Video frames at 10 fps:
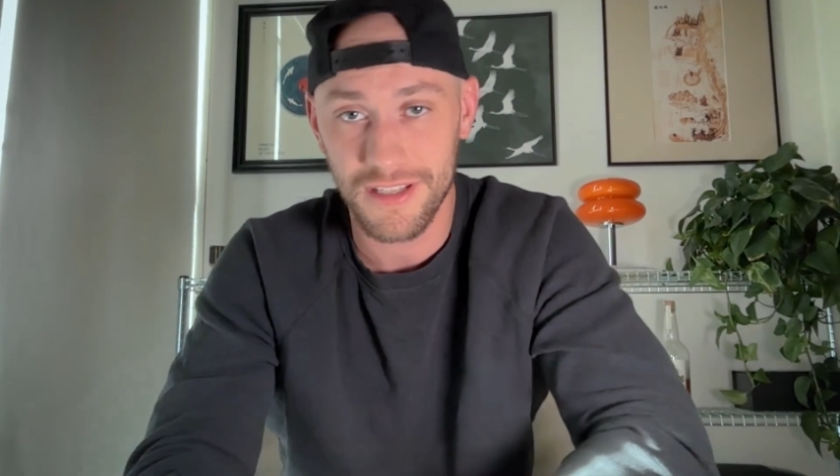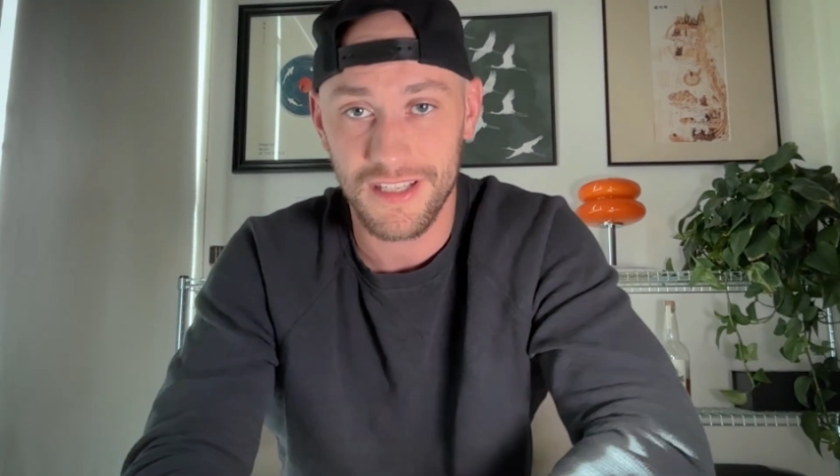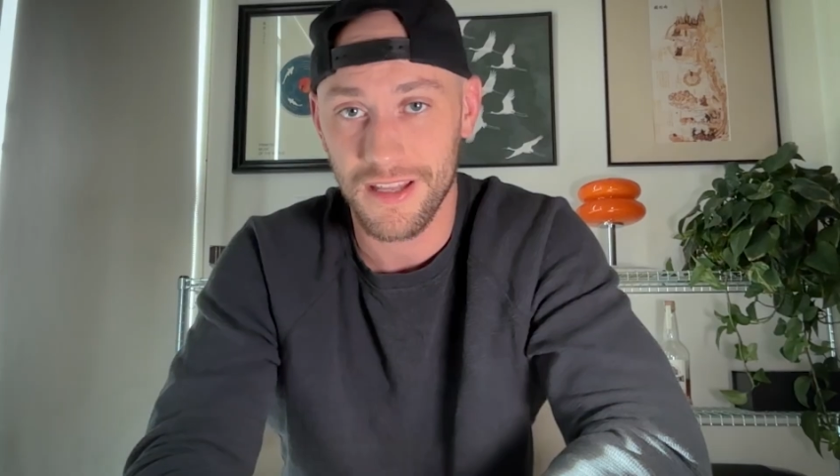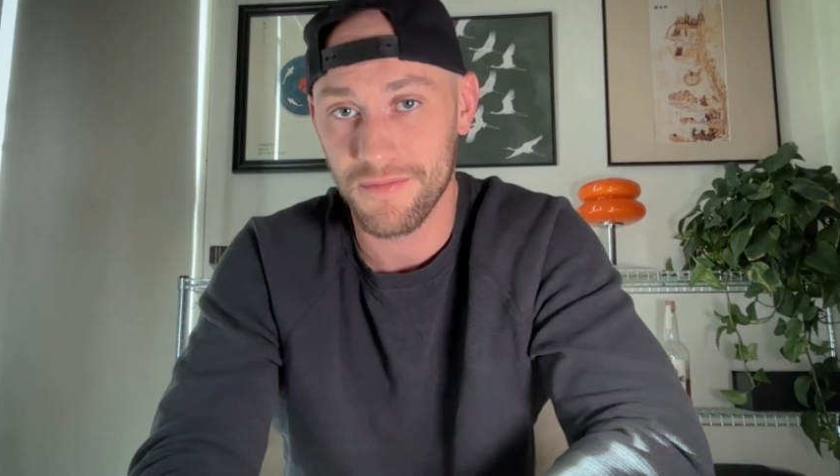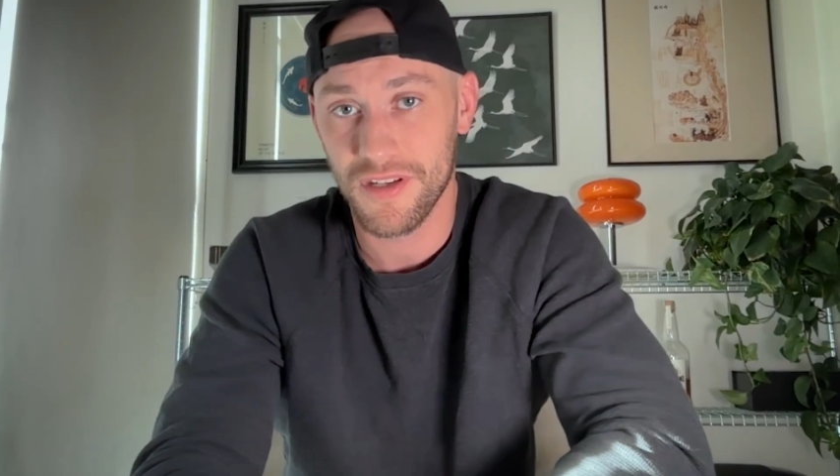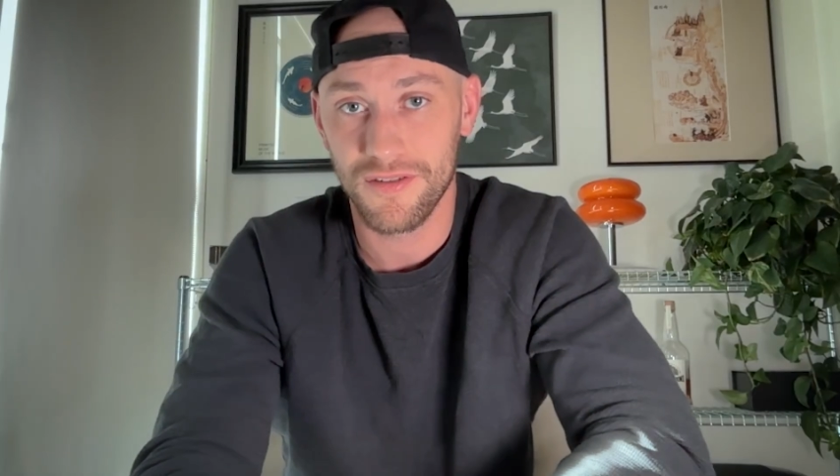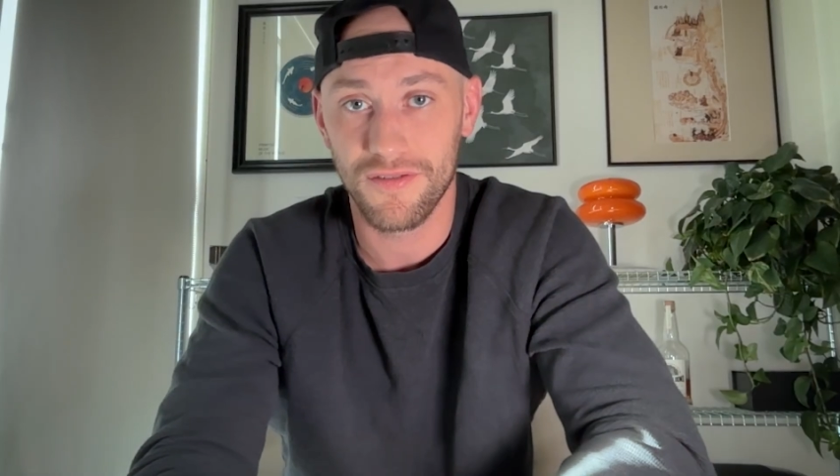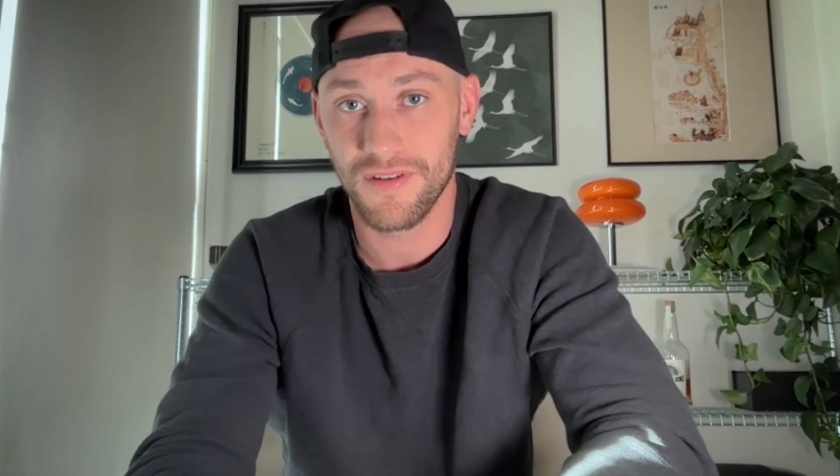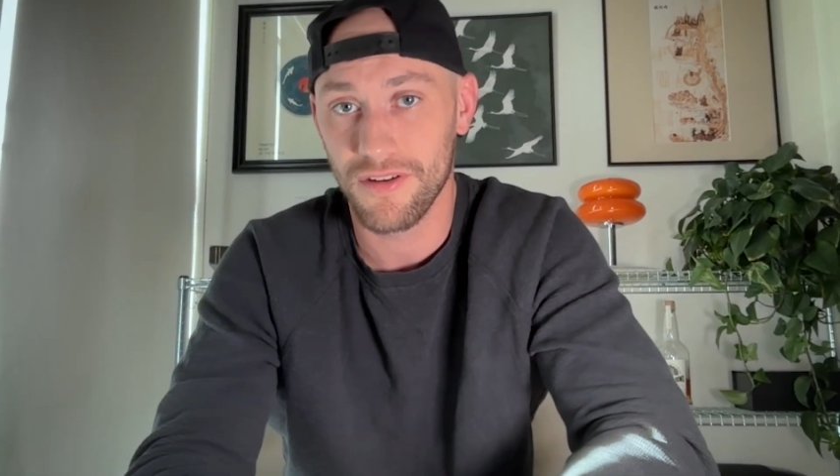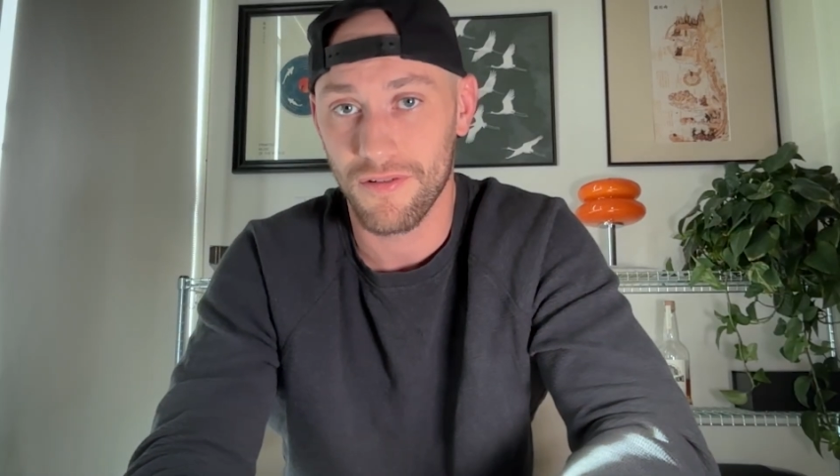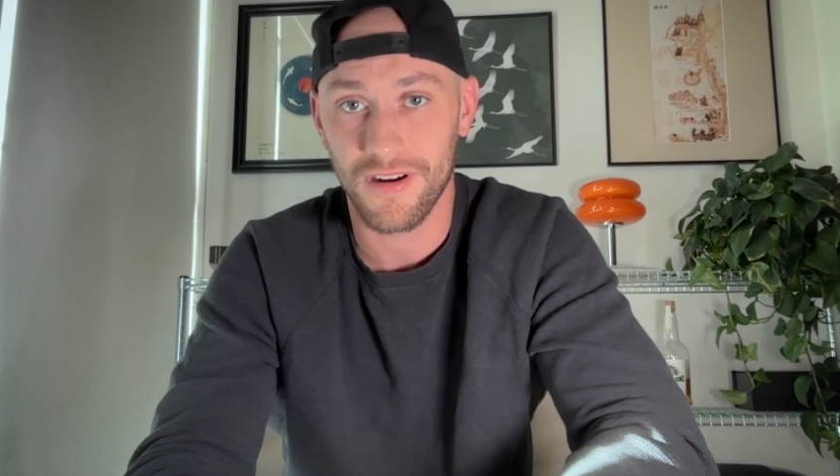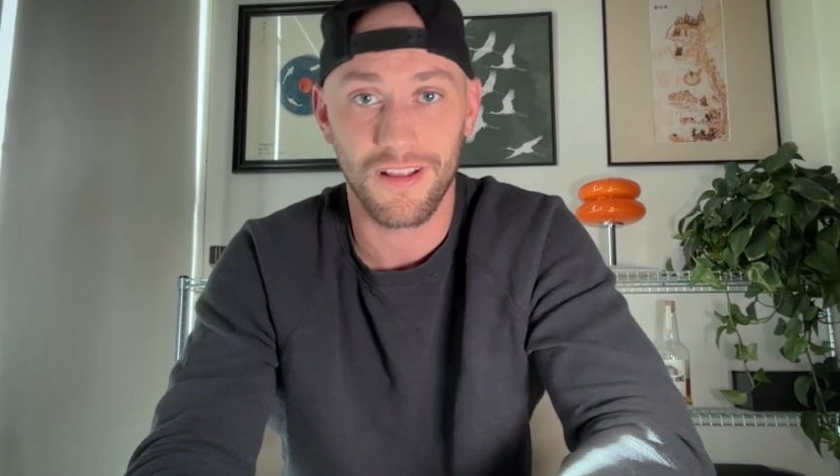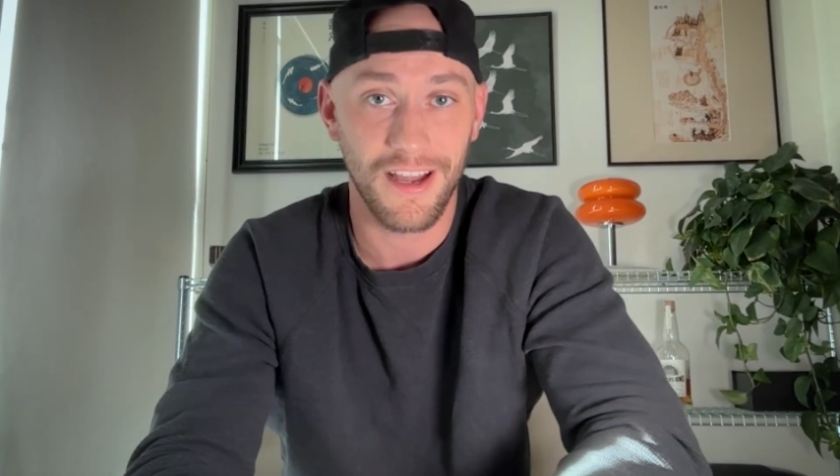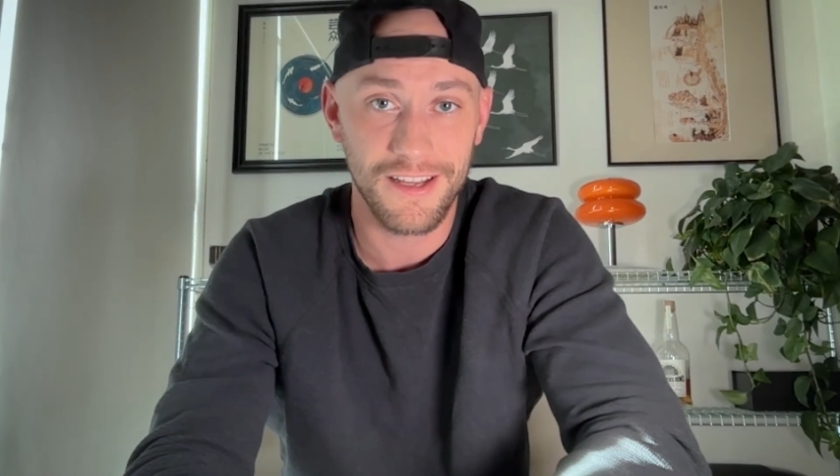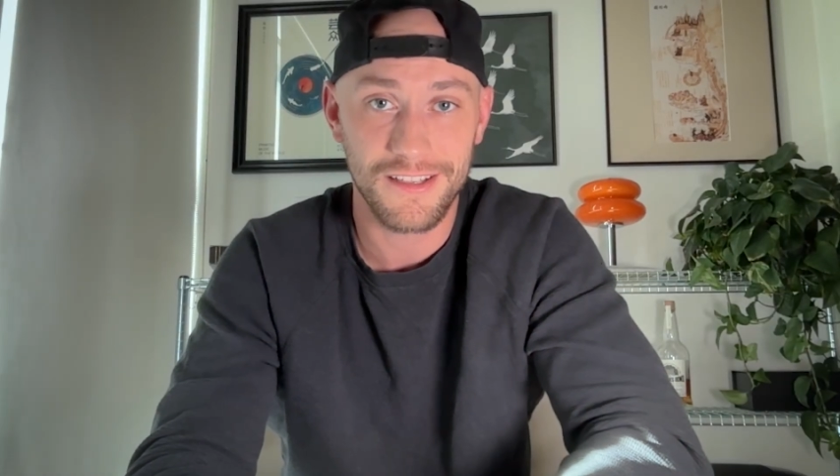can send them to your
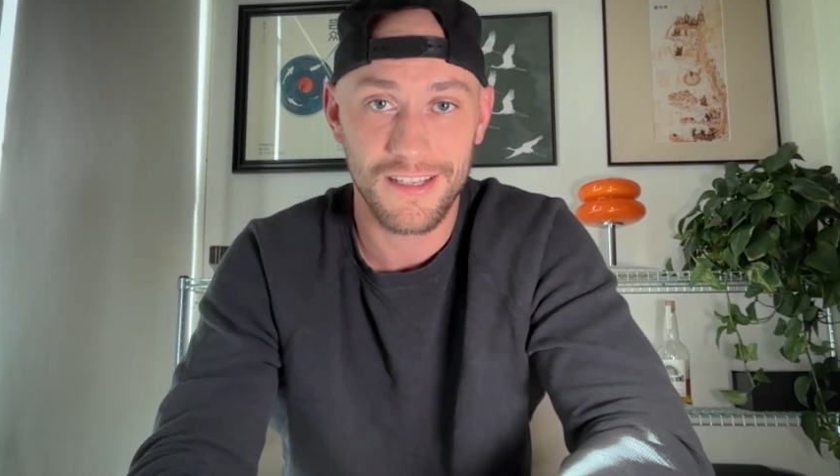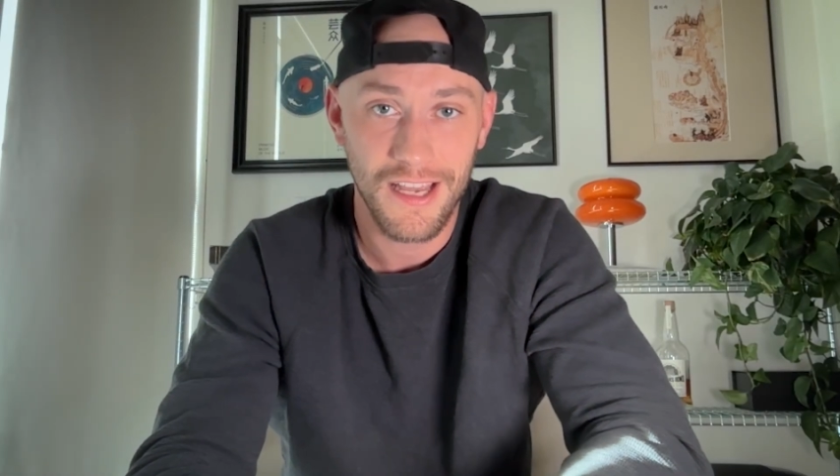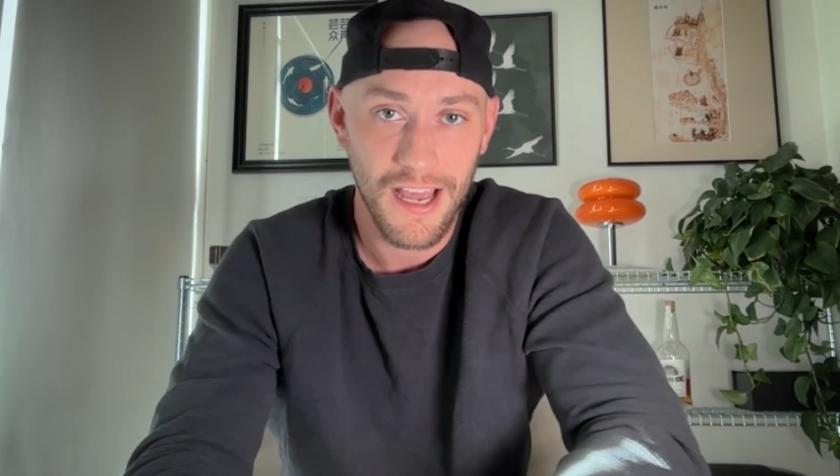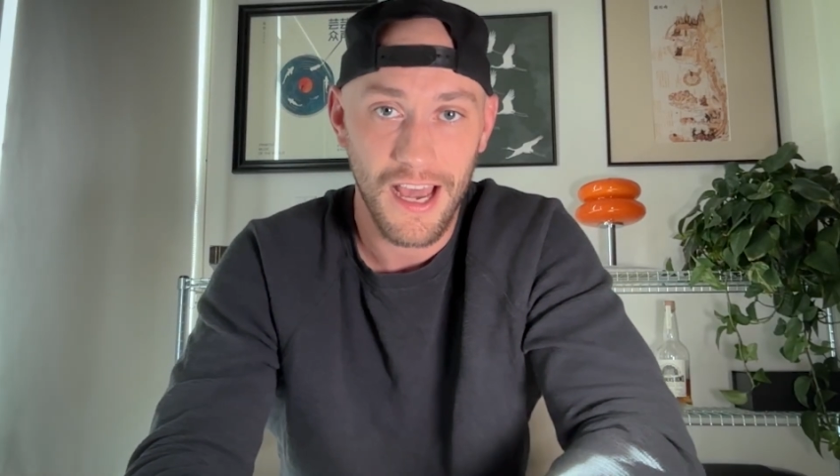clients.